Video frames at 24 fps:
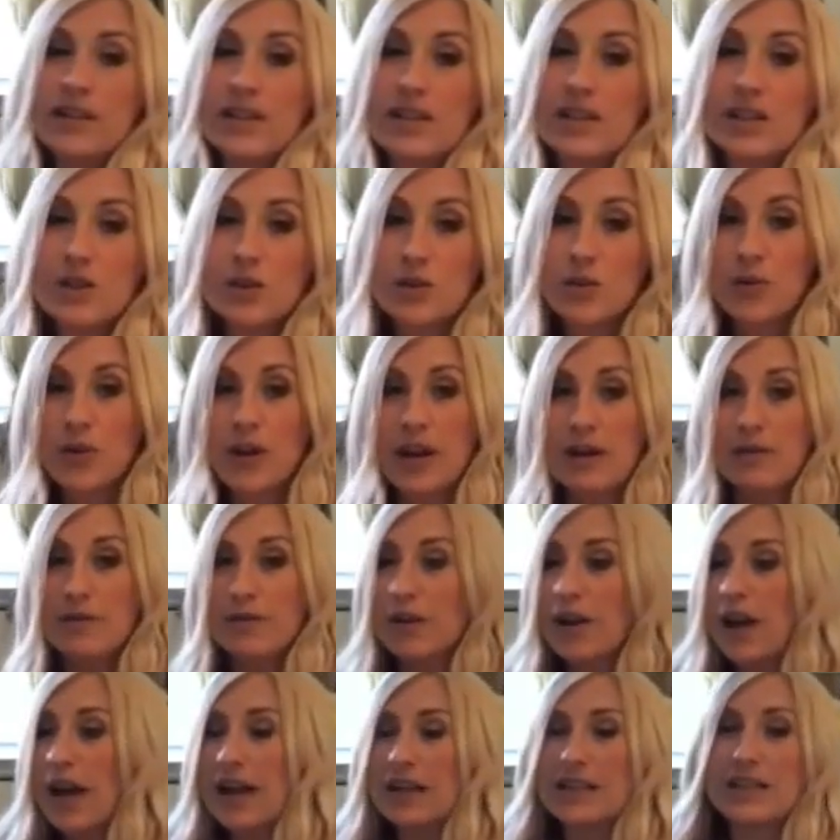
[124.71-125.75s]
This is great
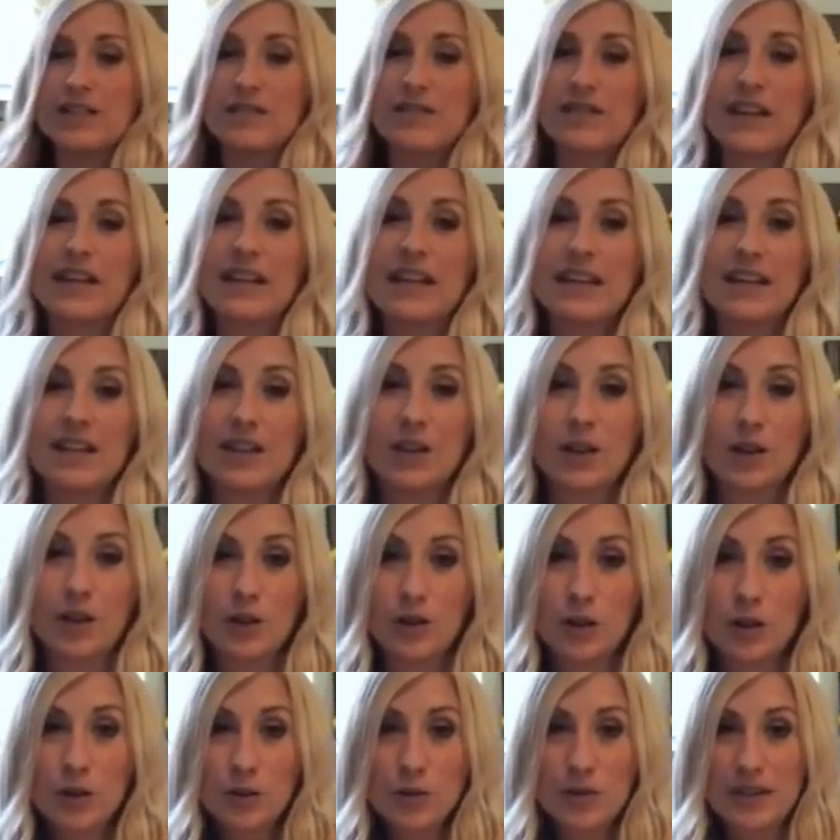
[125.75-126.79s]
for activating the
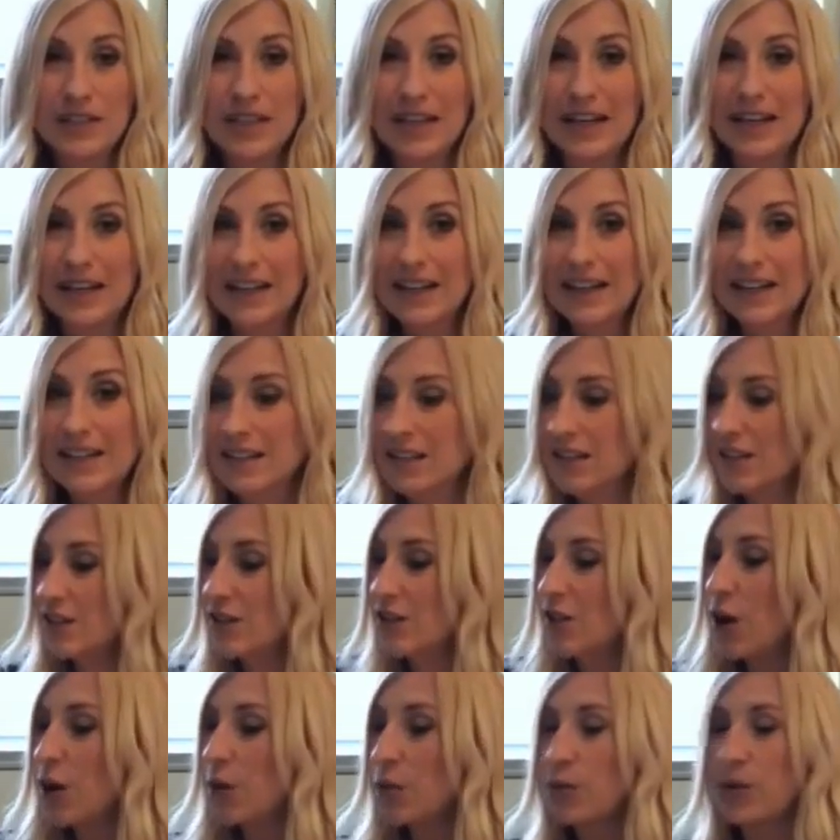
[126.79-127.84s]
glutes, and I like to
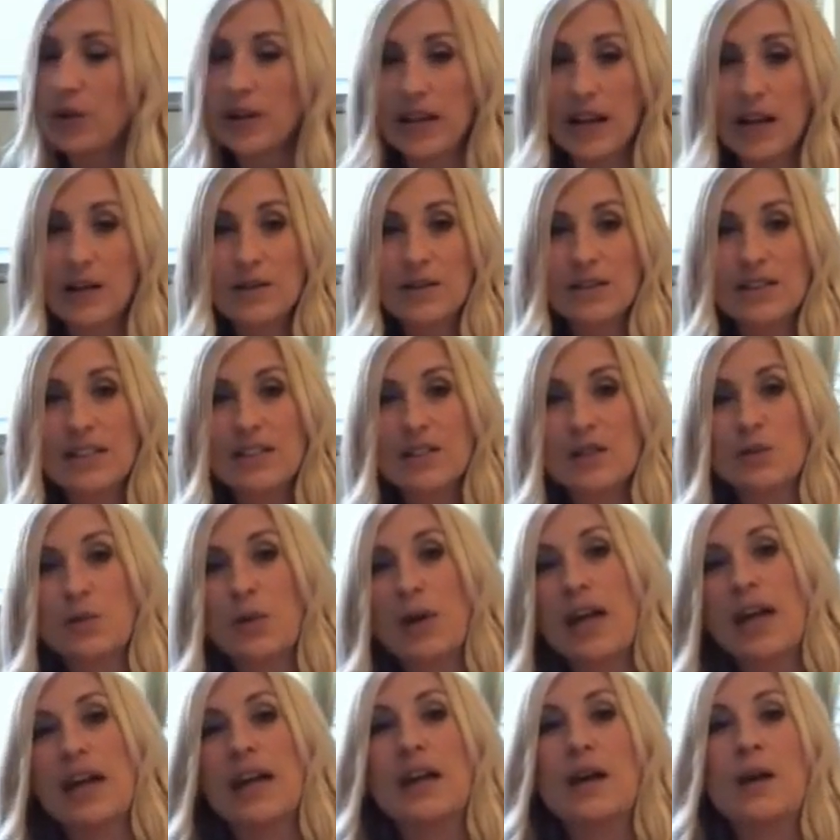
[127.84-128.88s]
start workouts this
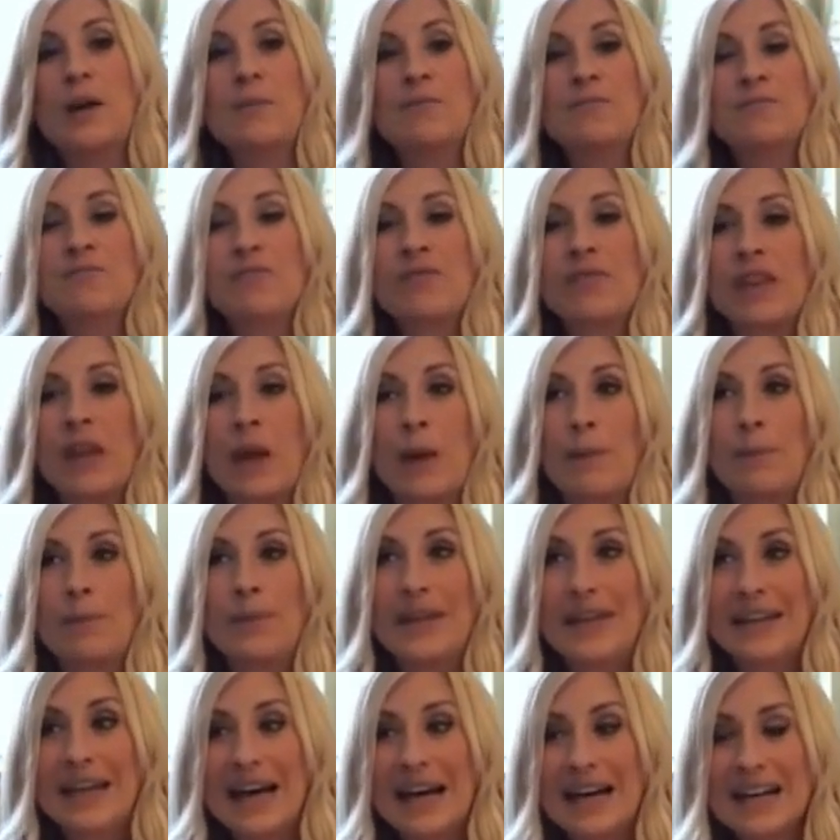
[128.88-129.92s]
way
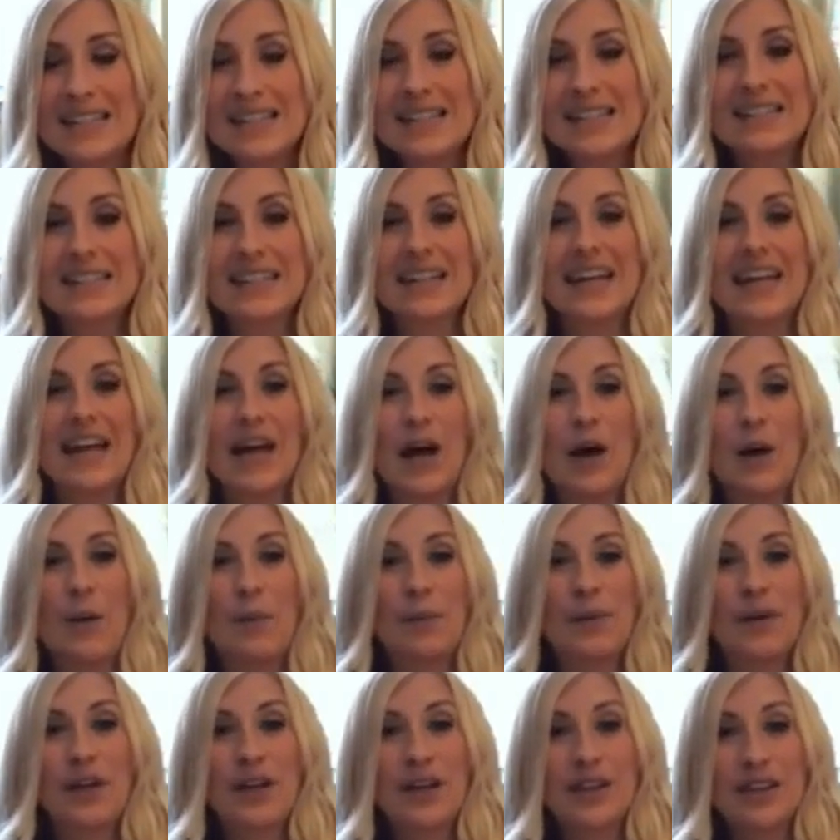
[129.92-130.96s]
because it's going to
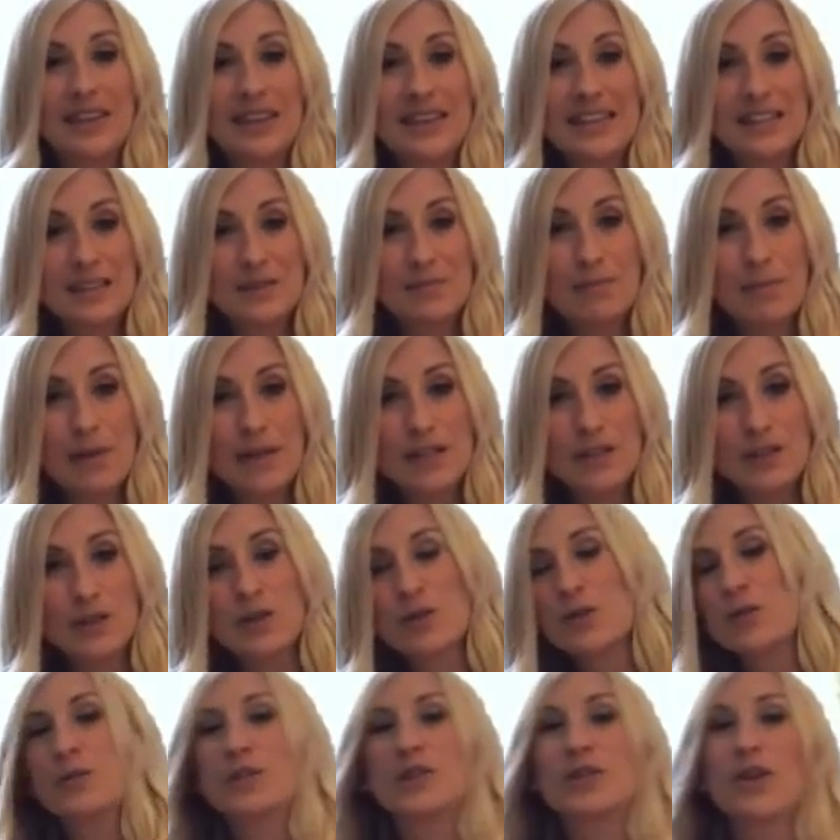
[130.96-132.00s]
help these
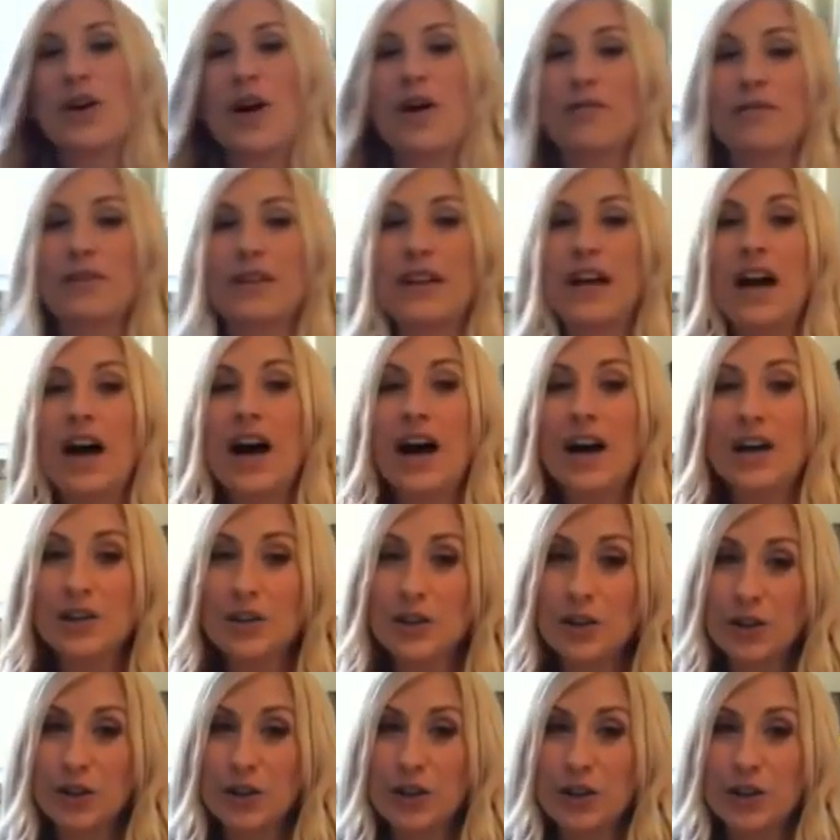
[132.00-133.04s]
muscles, which are often
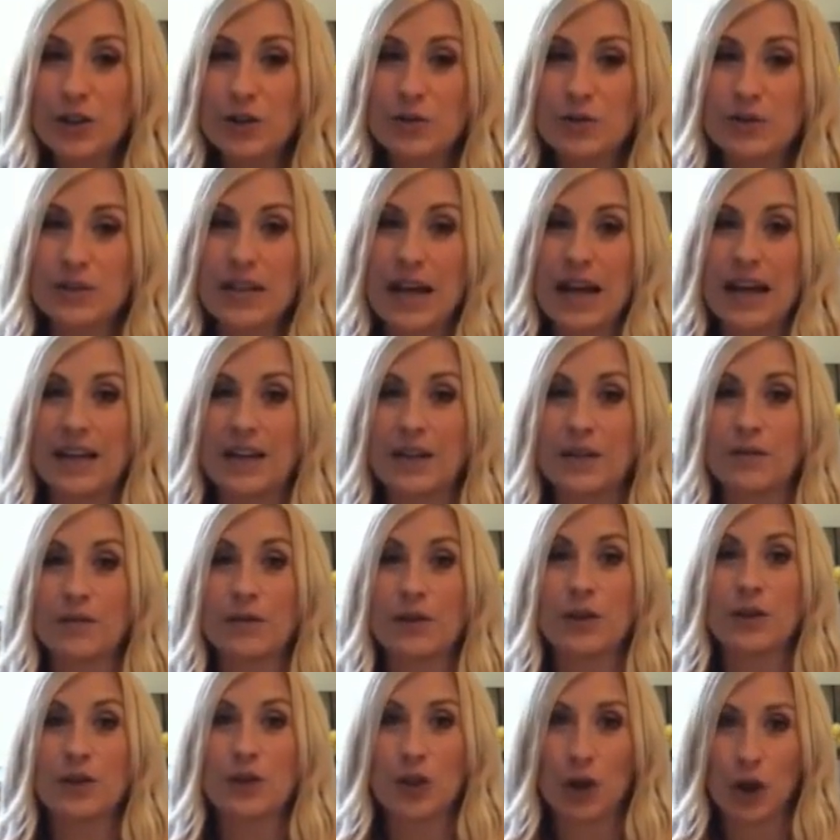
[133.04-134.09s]
underused, kind of
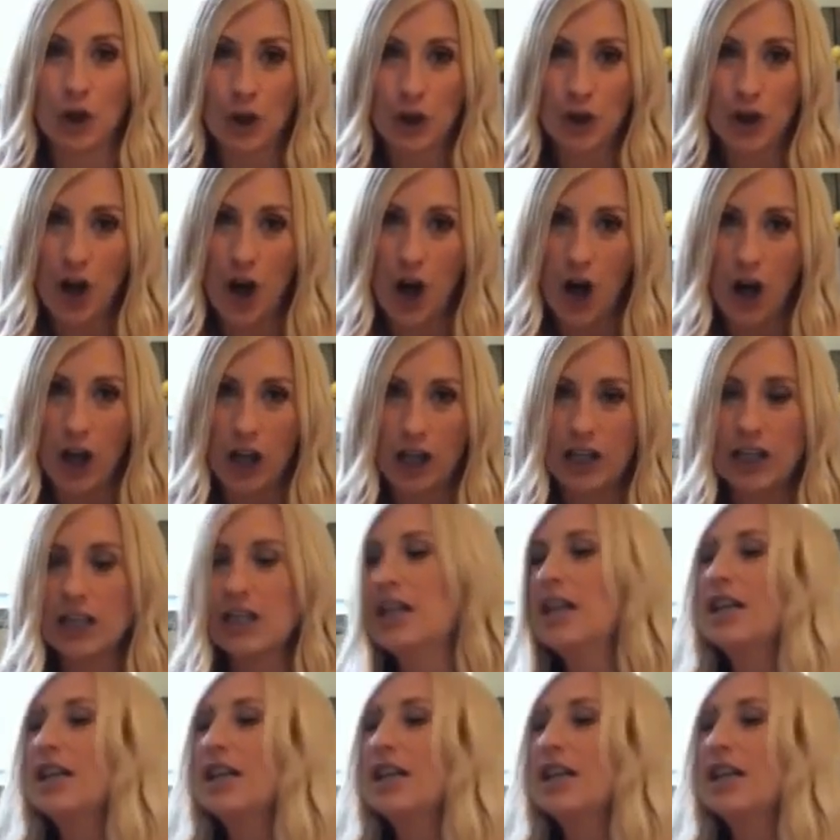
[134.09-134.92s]
turn on.